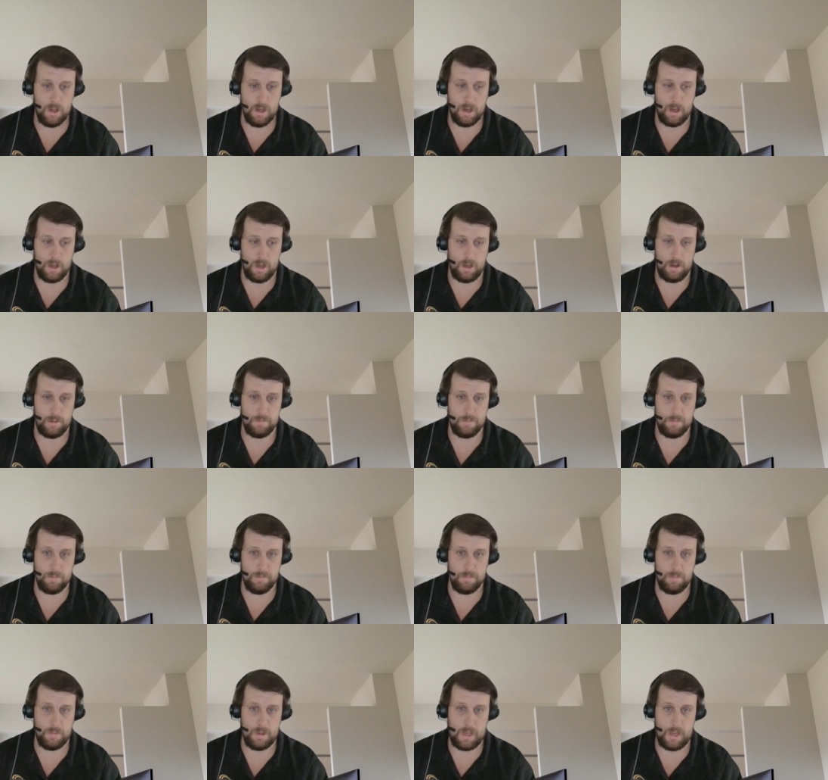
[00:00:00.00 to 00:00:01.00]
Um,
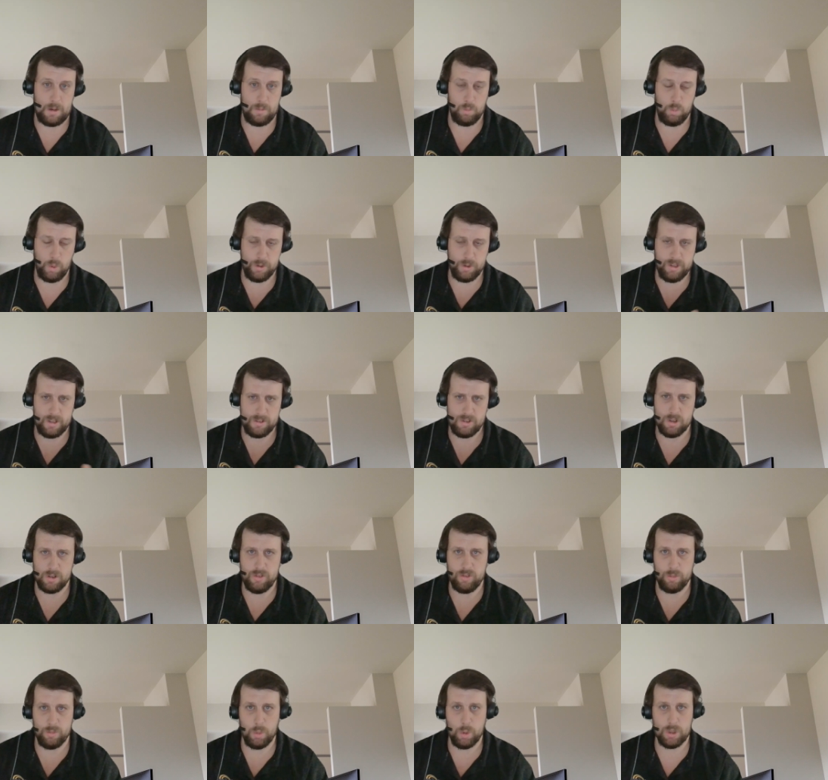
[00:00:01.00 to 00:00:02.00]
and we'll touch
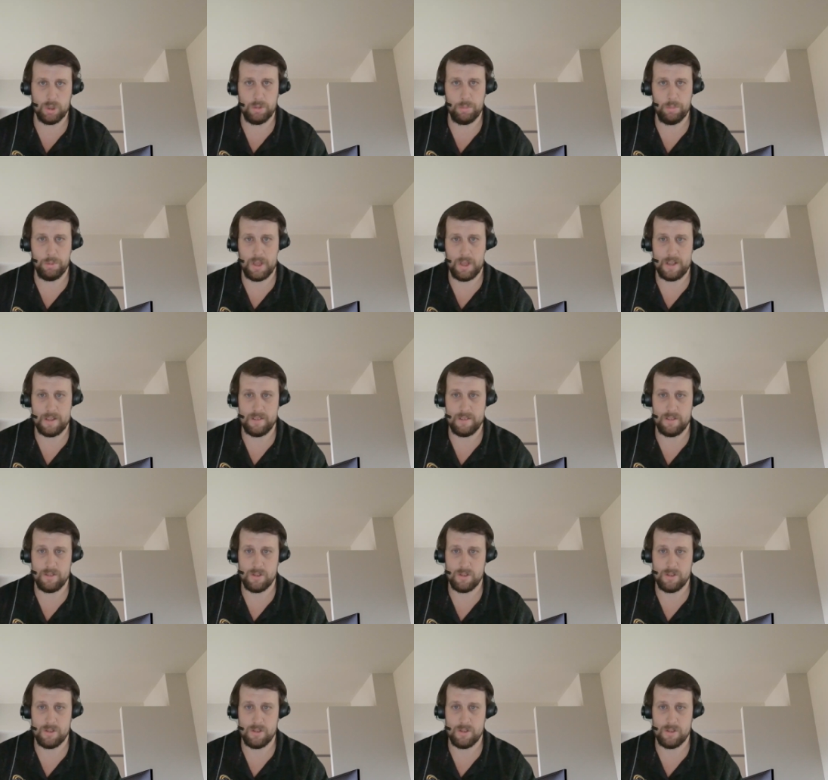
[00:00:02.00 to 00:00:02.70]
on some more compliance